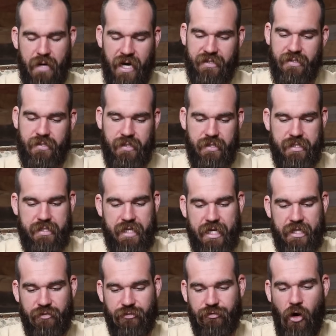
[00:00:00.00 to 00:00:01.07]
must
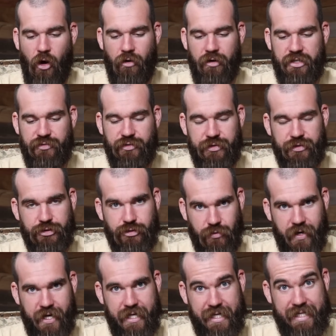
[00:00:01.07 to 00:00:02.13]
see the forest for the
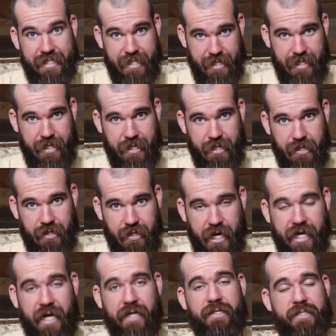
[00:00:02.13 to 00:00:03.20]
trees here
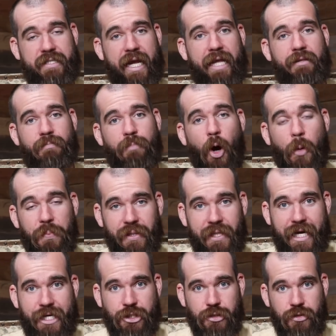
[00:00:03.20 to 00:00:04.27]
and understand that
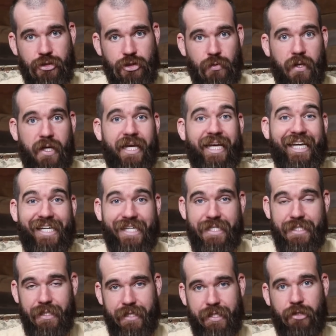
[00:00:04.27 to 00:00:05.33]
populations who are
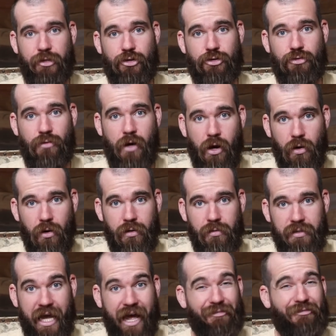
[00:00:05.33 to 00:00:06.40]
easily
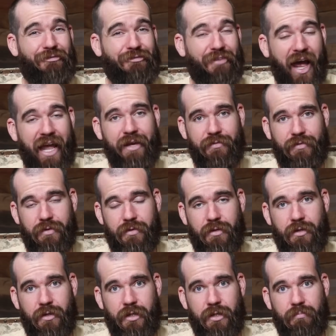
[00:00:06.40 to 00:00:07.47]
controlled are favoured
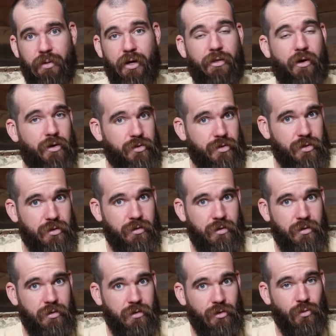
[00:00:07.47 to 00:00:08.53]
by those
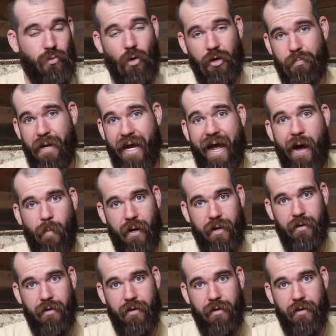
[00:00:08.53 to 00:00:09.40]
who want power.